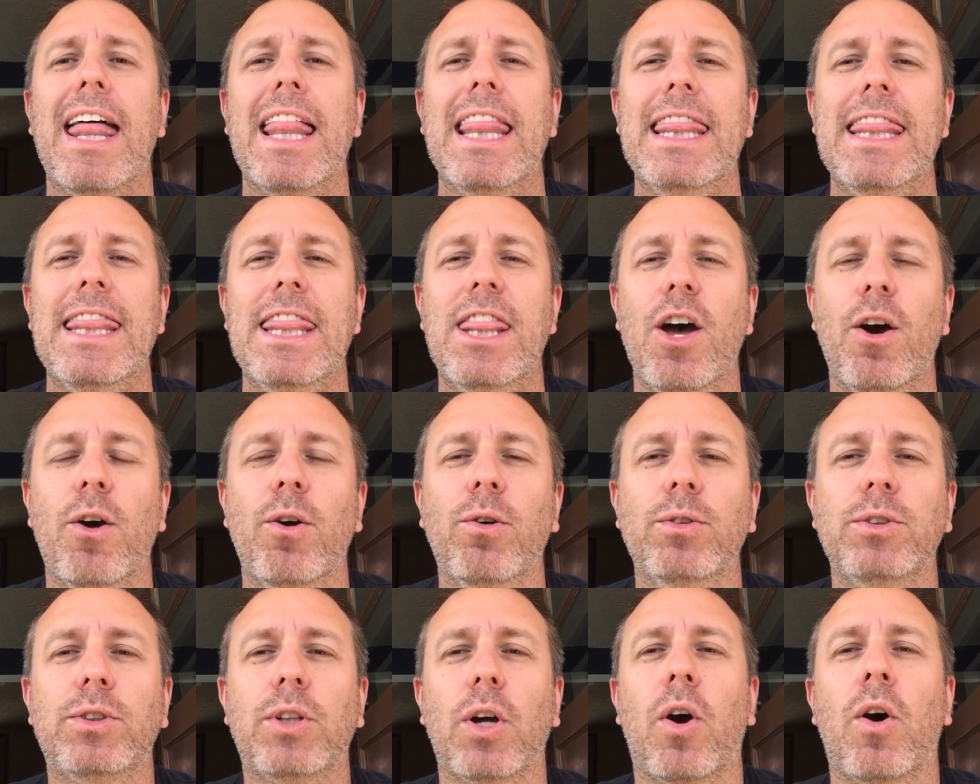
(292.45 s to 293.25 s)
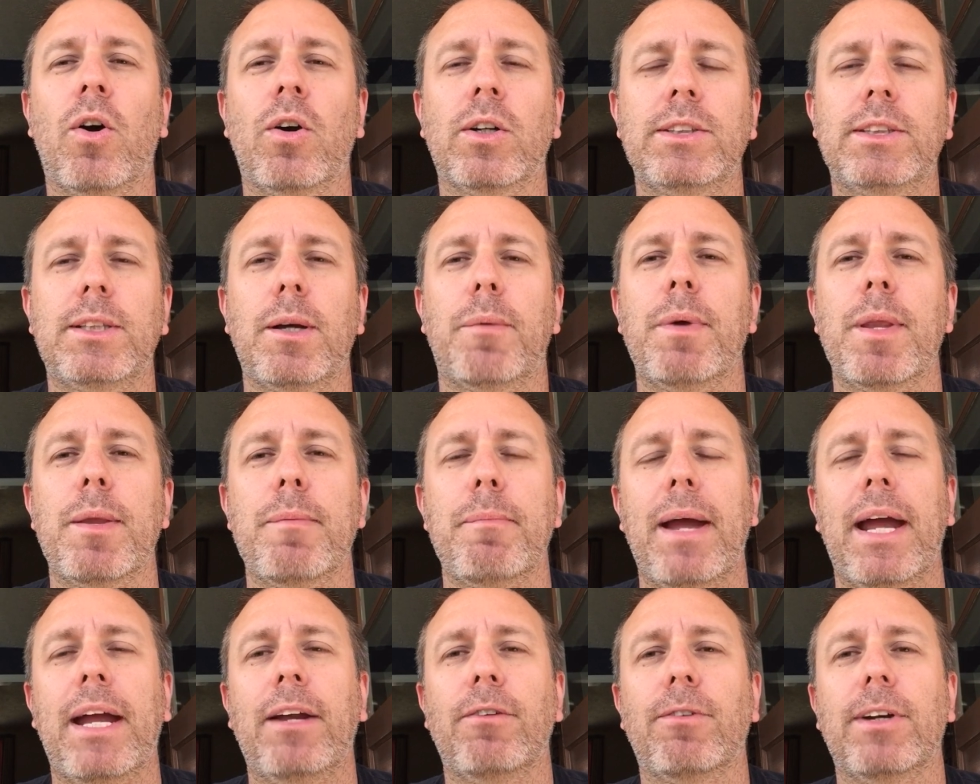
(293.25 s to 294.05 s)
Those are some of the
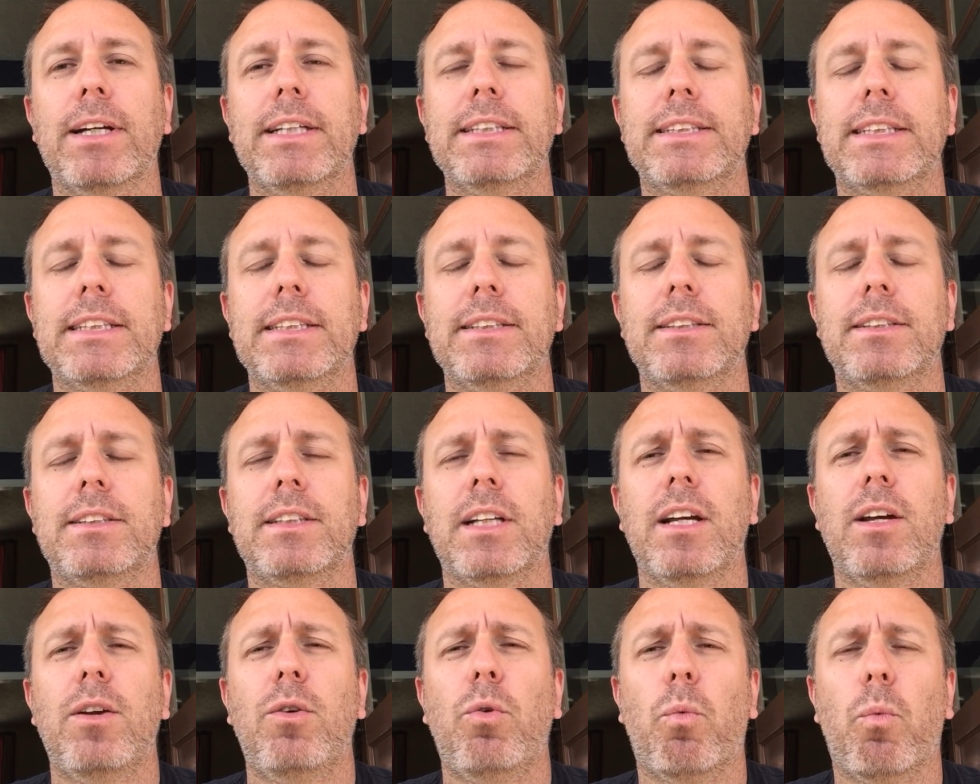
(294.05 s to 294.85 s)
main reasons